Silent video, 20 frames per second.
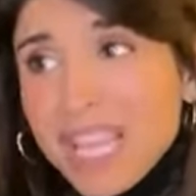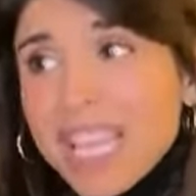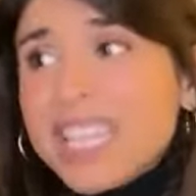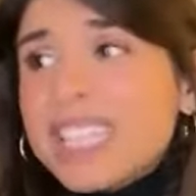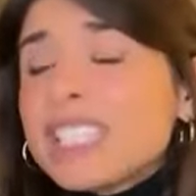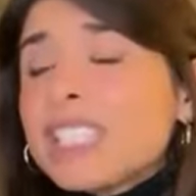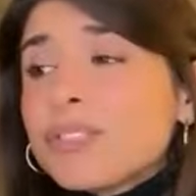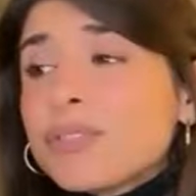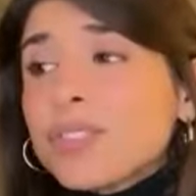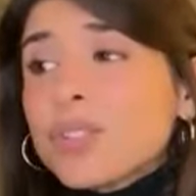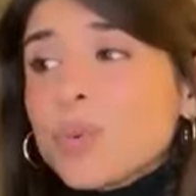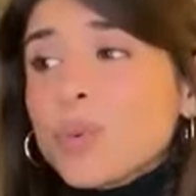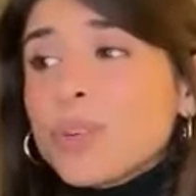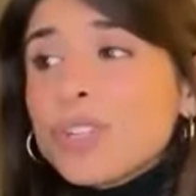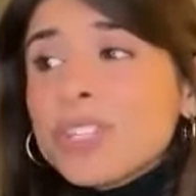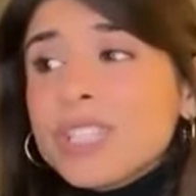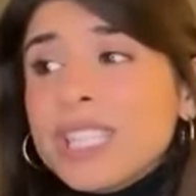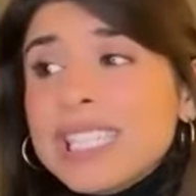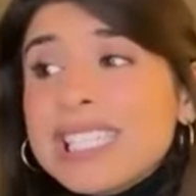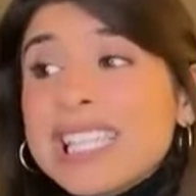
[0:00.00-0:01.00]
in a different order
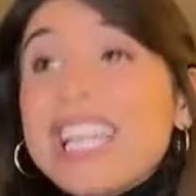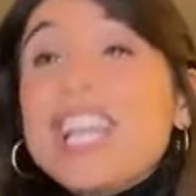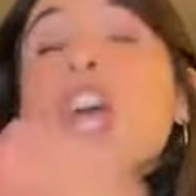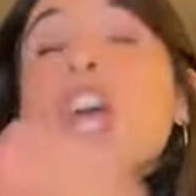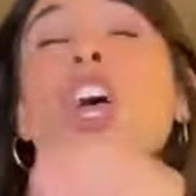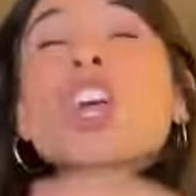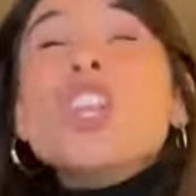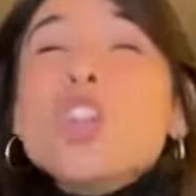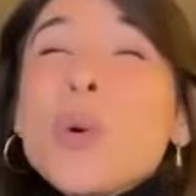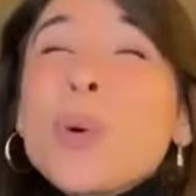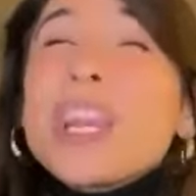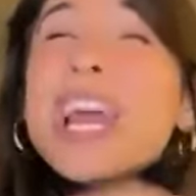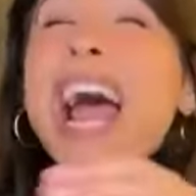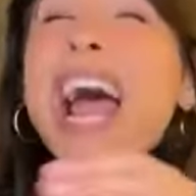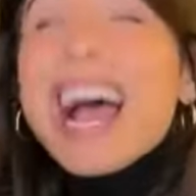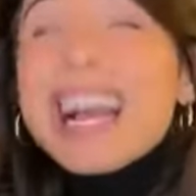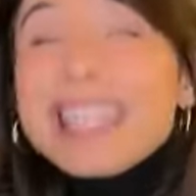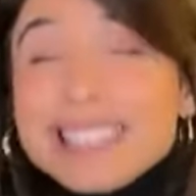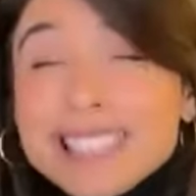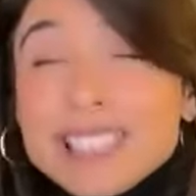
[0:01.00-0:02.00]
and they said no it
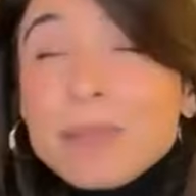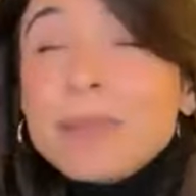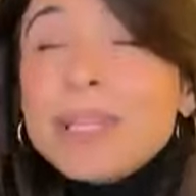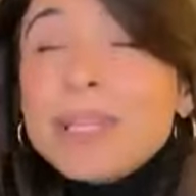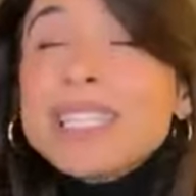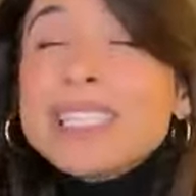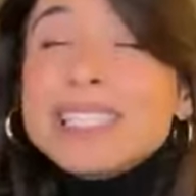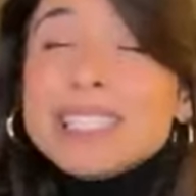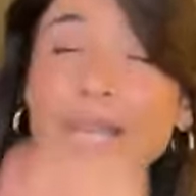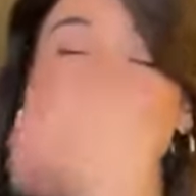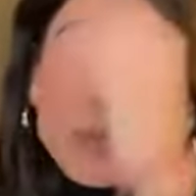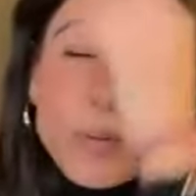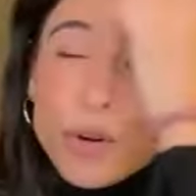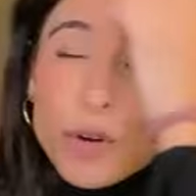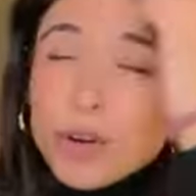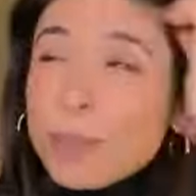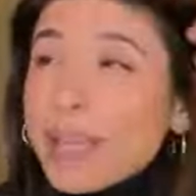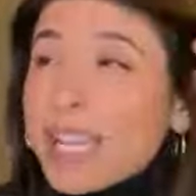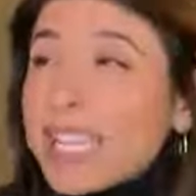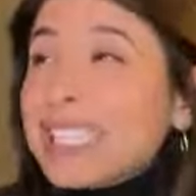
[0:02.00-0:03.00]
has to be in the same
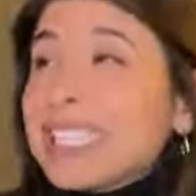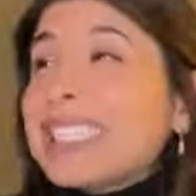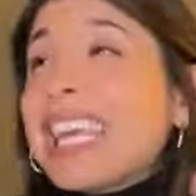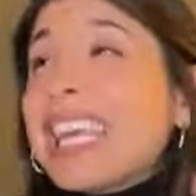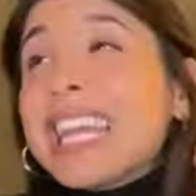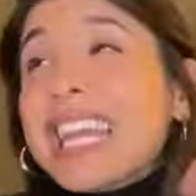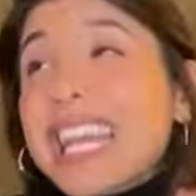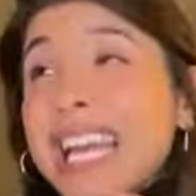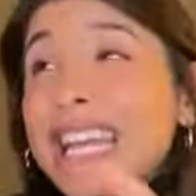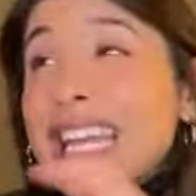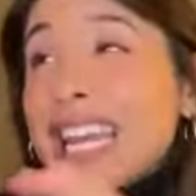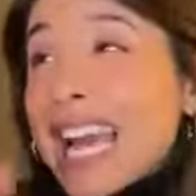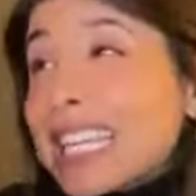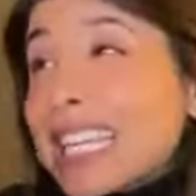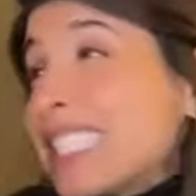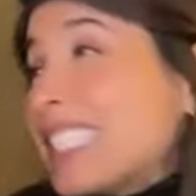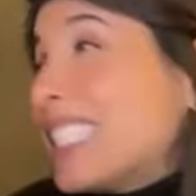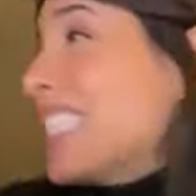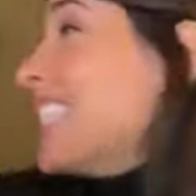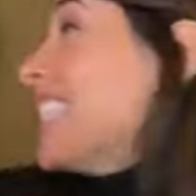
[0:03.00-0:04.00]
order because then it
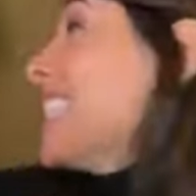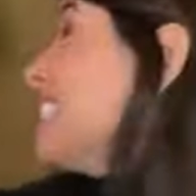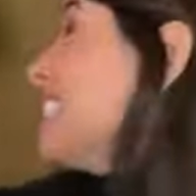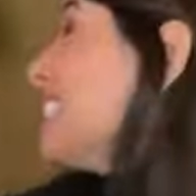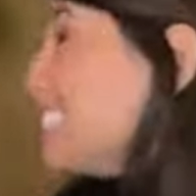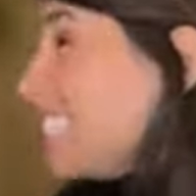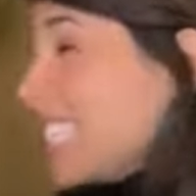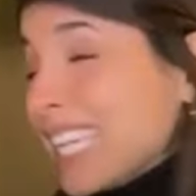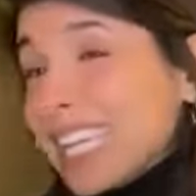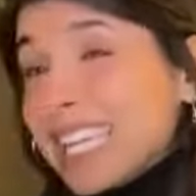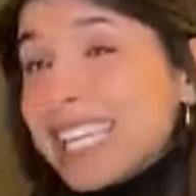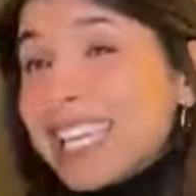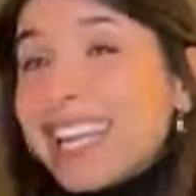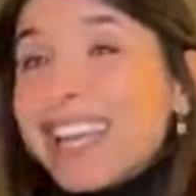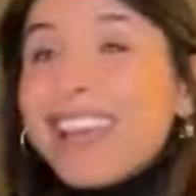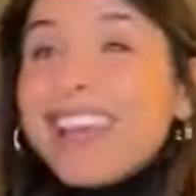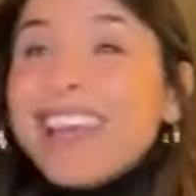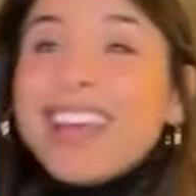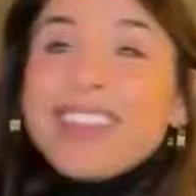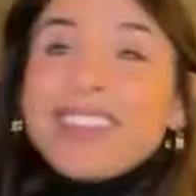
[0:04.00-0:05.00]
connects to this scene
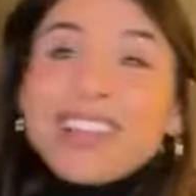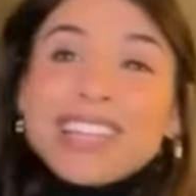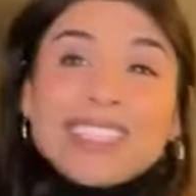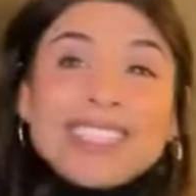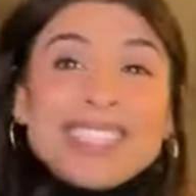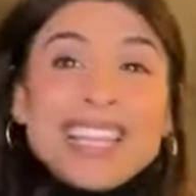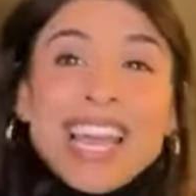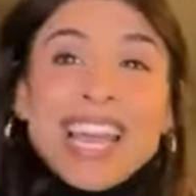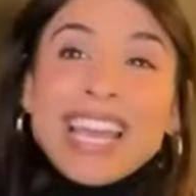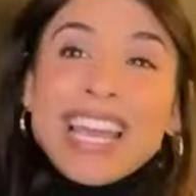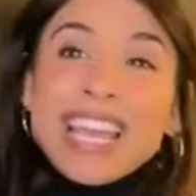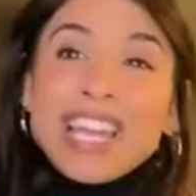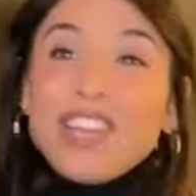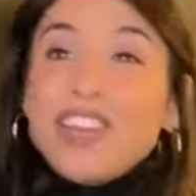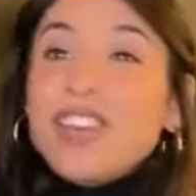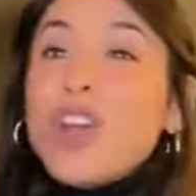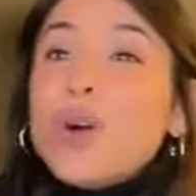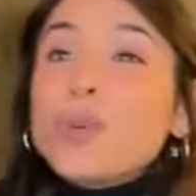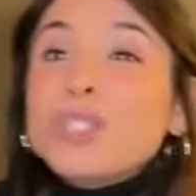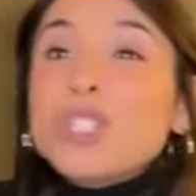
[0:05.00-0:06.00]
that's like
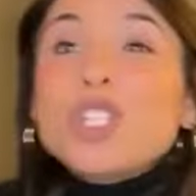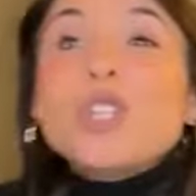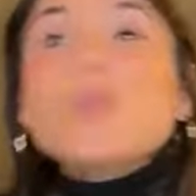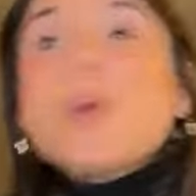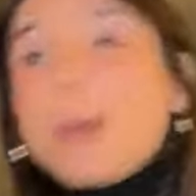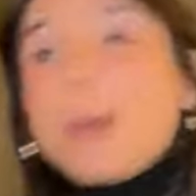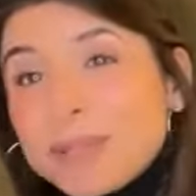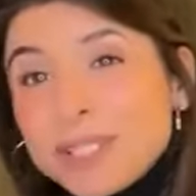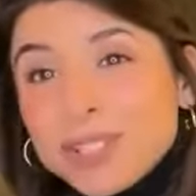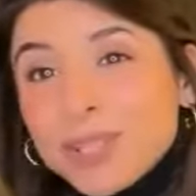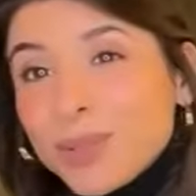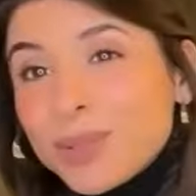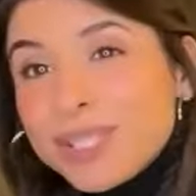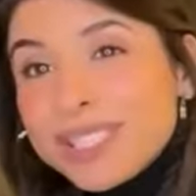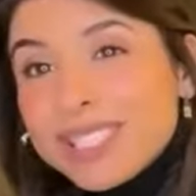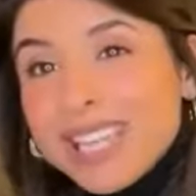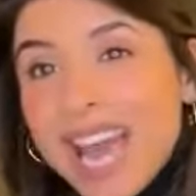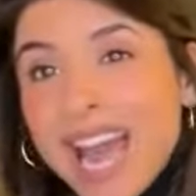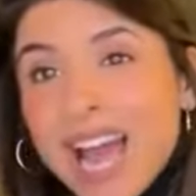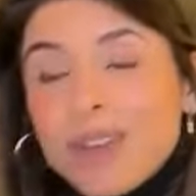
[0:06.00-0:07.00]
you know two
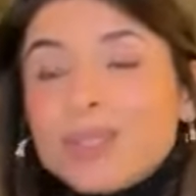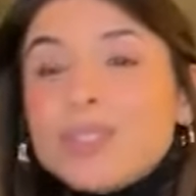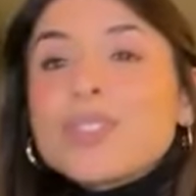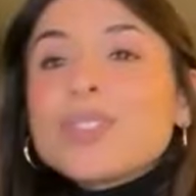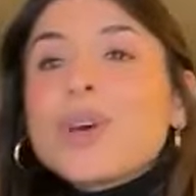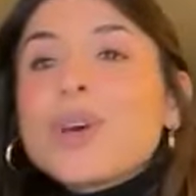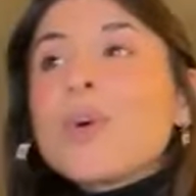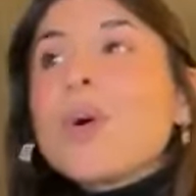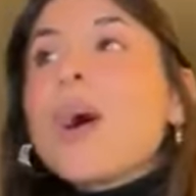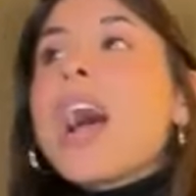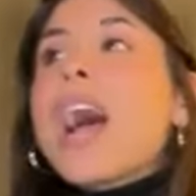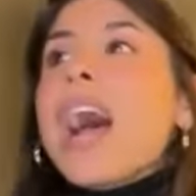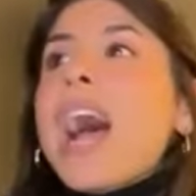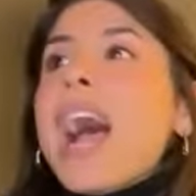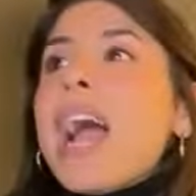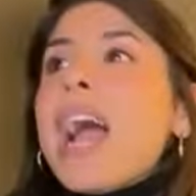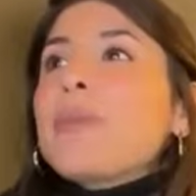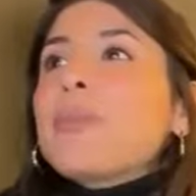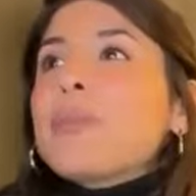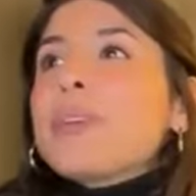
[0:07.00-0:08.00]
episodes down so
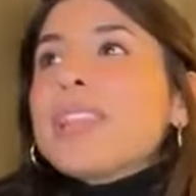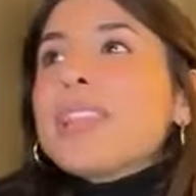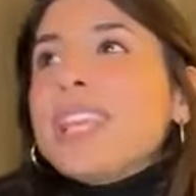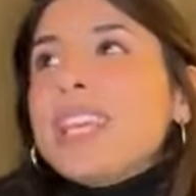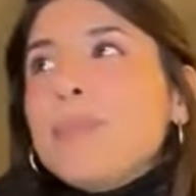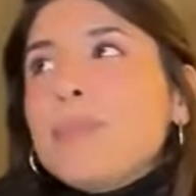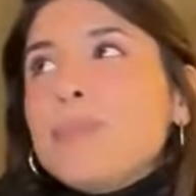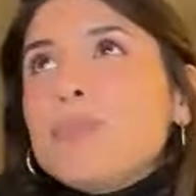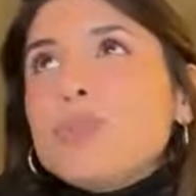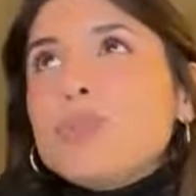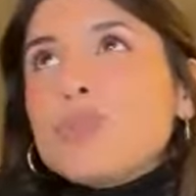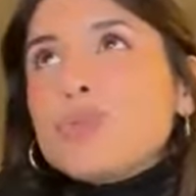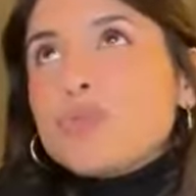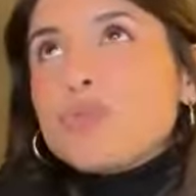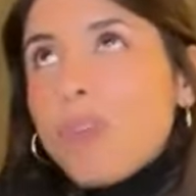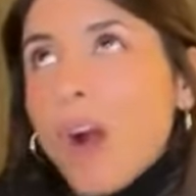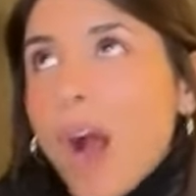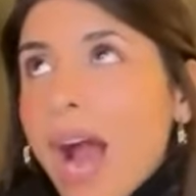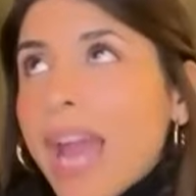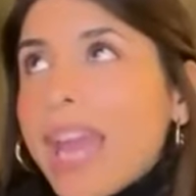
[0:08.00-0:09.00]
i really
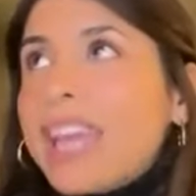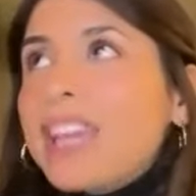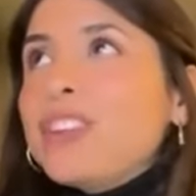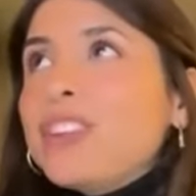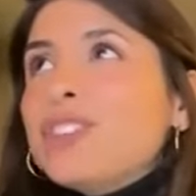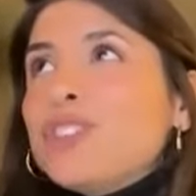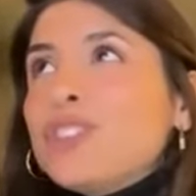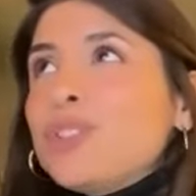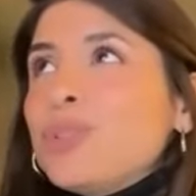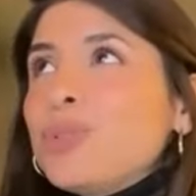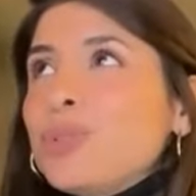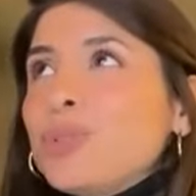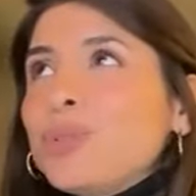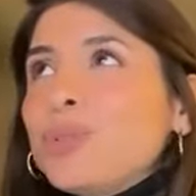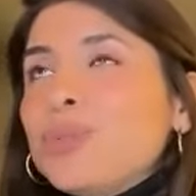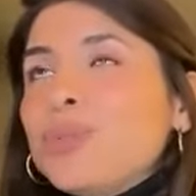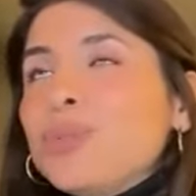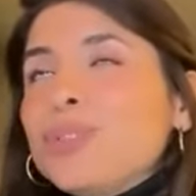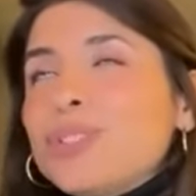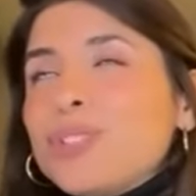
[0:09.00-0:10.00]
tried
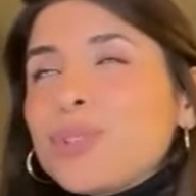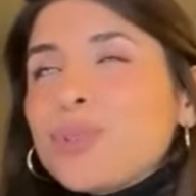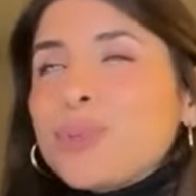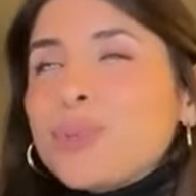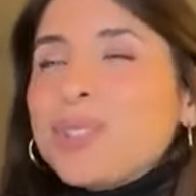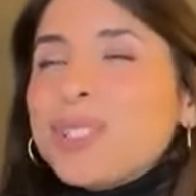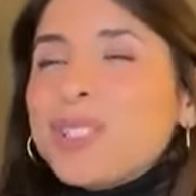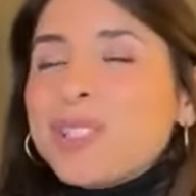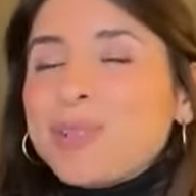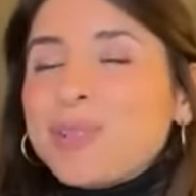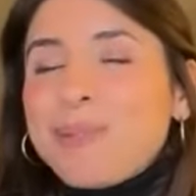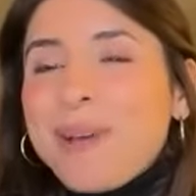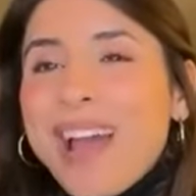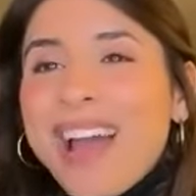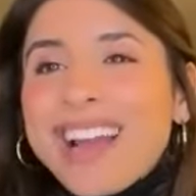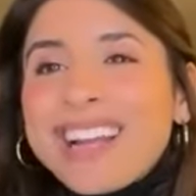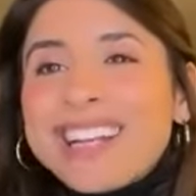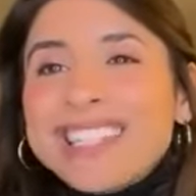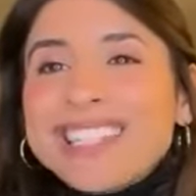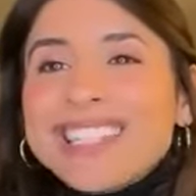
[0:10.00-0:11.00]
to to
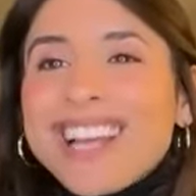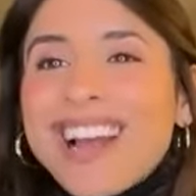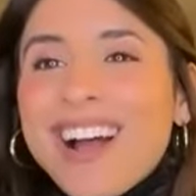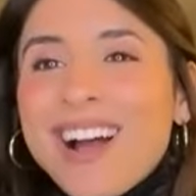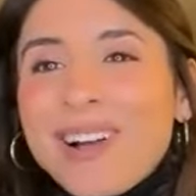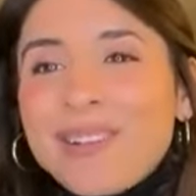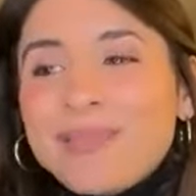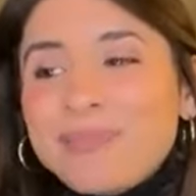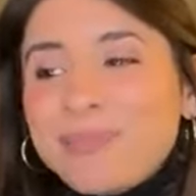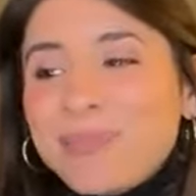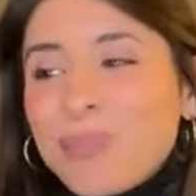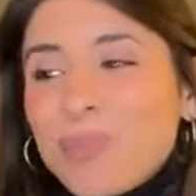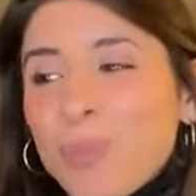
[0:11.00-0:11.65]
respect um,